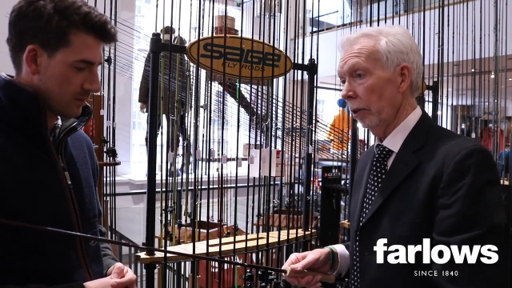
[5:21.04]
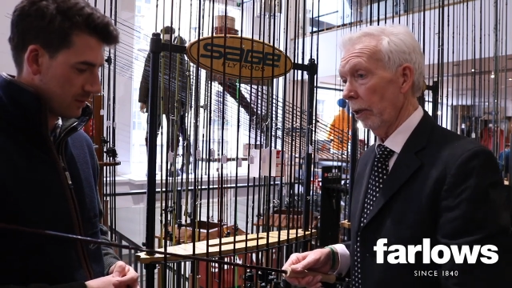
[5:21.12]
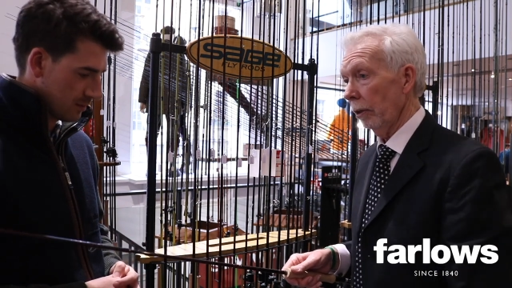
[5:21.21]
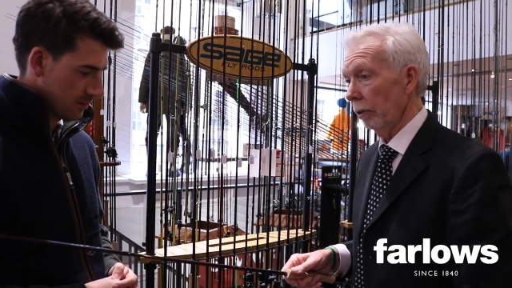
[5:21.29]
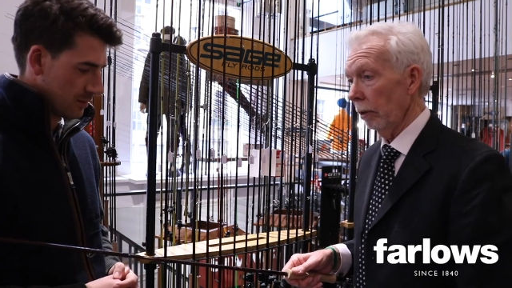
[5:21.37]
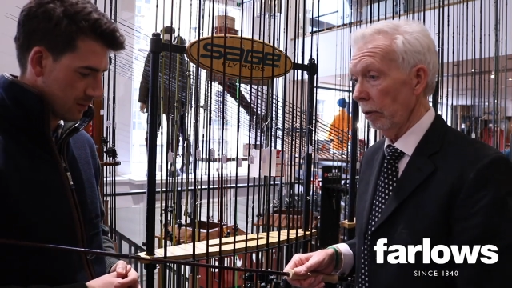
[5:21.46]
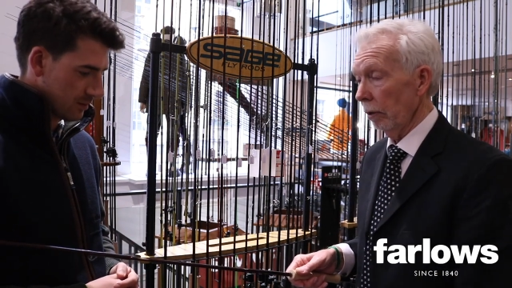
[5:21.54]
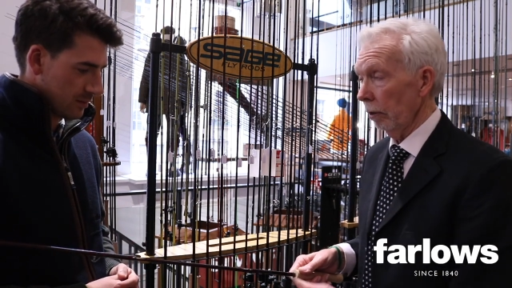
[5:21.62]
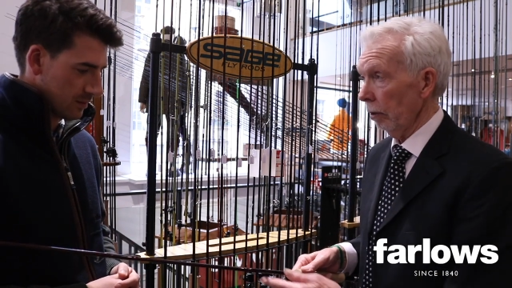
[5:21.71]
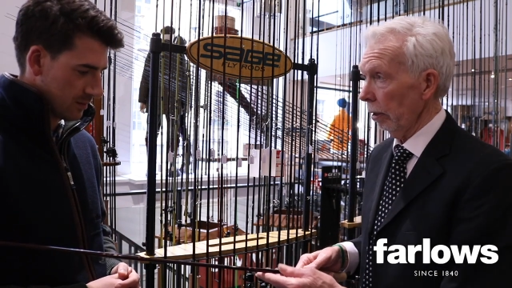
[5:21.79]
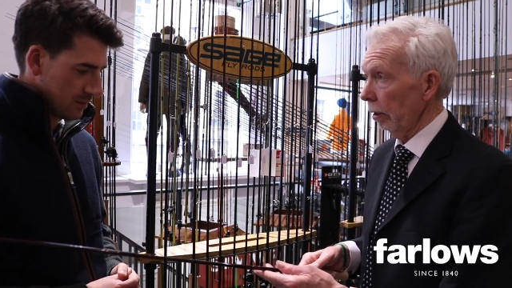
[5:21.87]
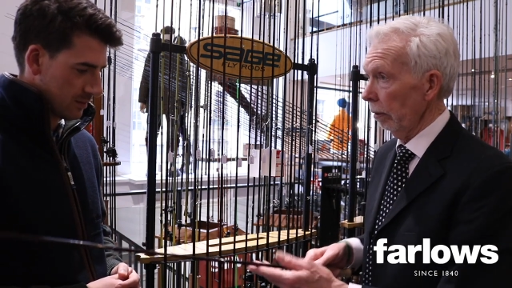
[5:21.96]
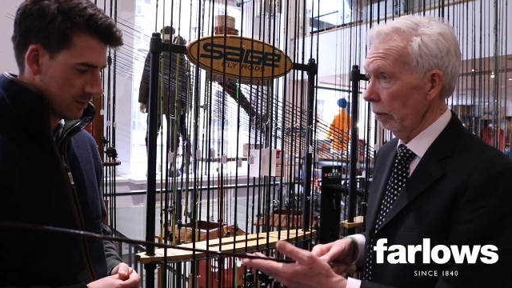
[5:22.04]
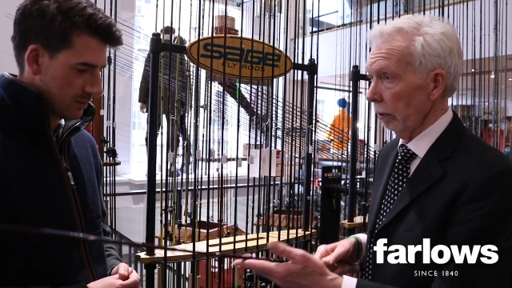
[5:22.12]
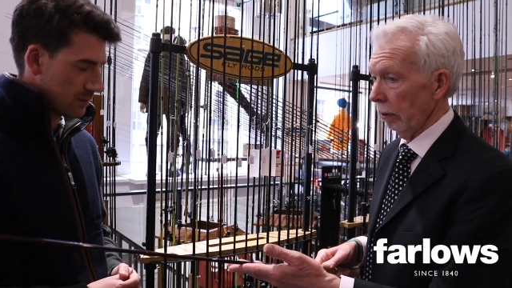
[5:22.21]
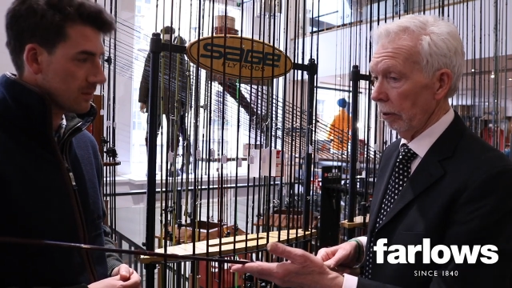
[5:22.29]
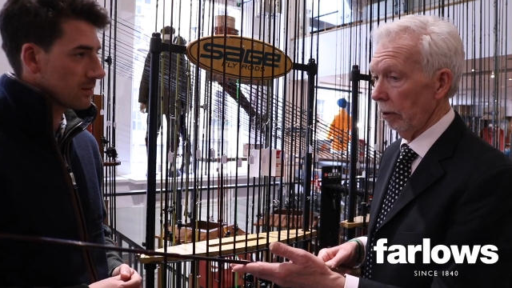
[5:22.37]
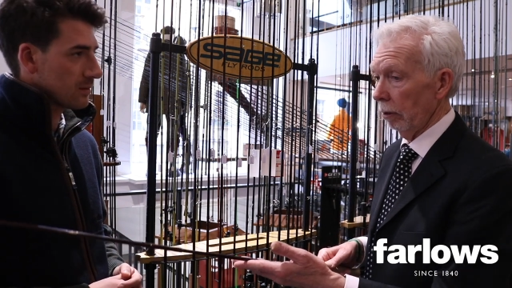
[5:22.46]
Speaker 1: sizes and say, look,
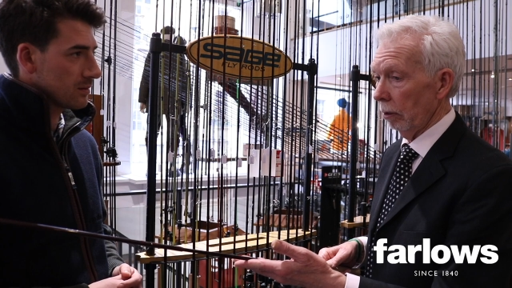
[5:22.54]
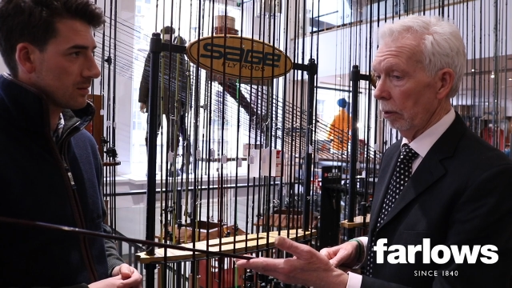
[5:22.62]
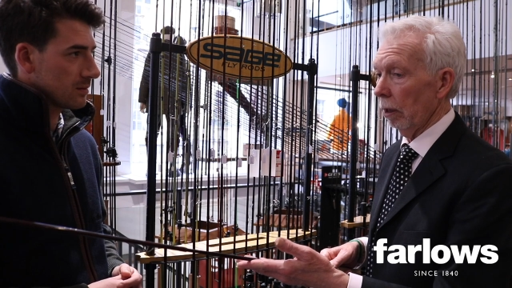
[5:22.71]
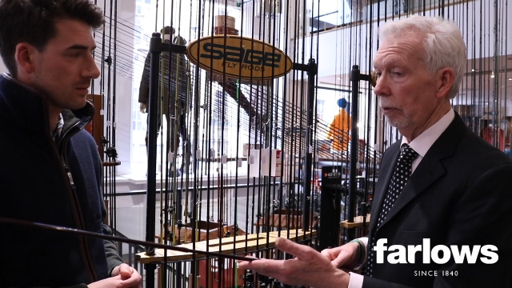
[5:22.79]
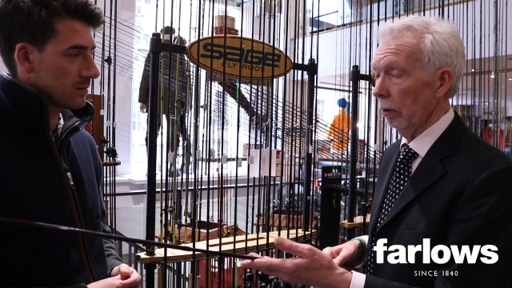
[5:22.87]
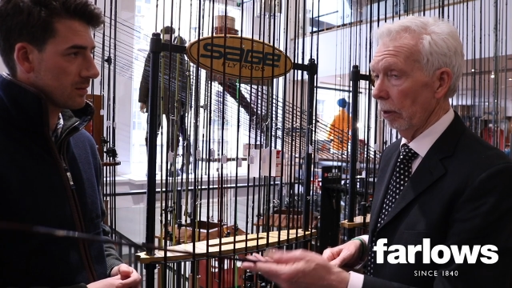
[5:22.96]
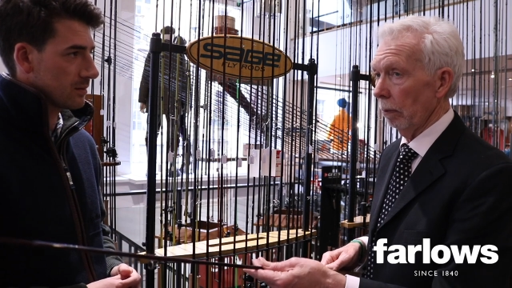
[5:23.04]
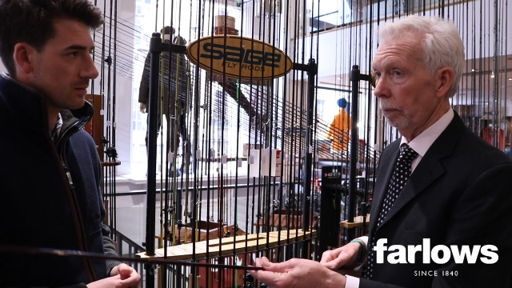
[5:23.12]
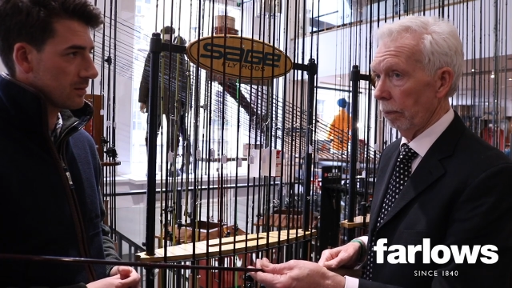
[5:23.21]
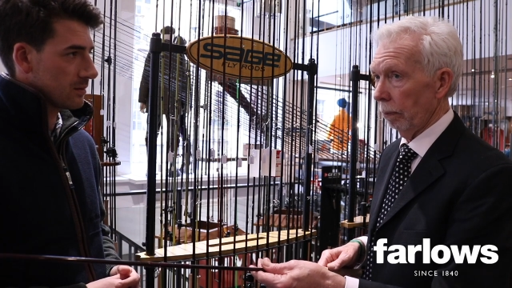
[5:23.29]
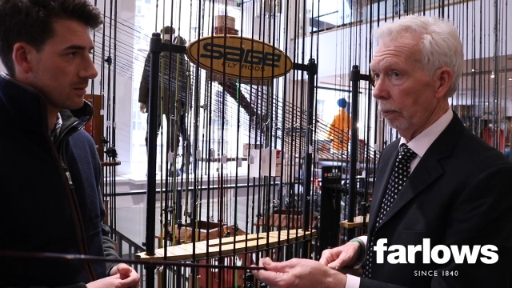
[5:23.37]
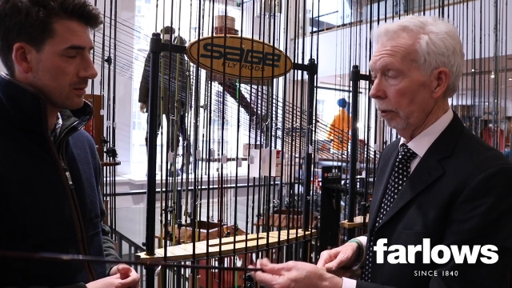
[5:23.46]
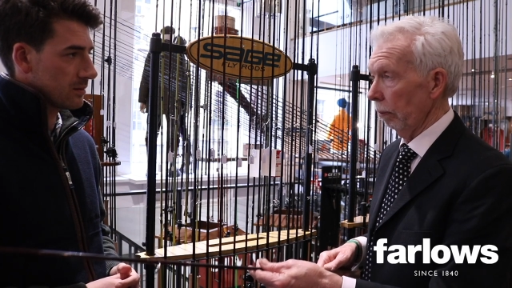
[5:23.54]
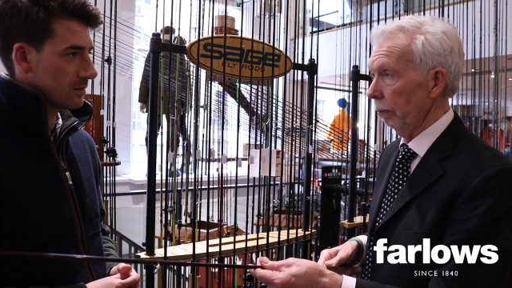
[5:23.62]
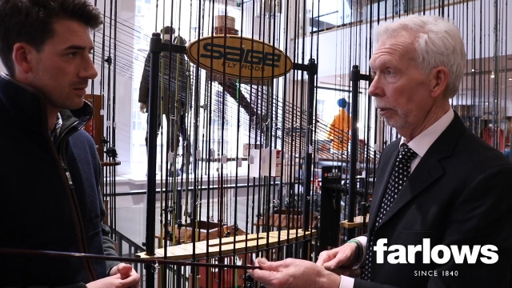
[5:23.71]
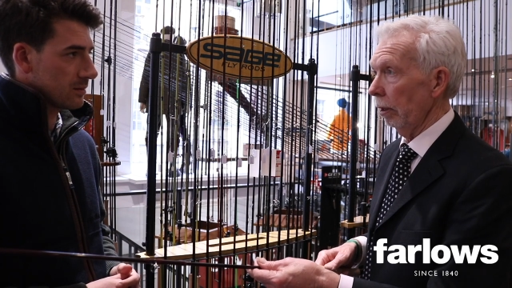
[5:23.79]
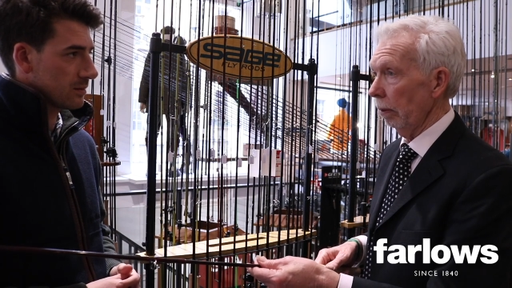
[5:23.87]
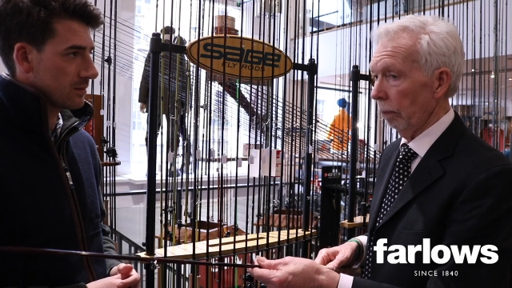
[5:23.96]
this is I think going to
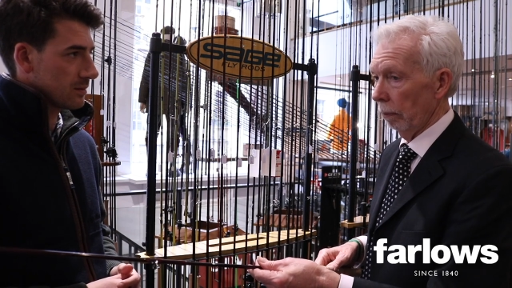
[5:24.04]
be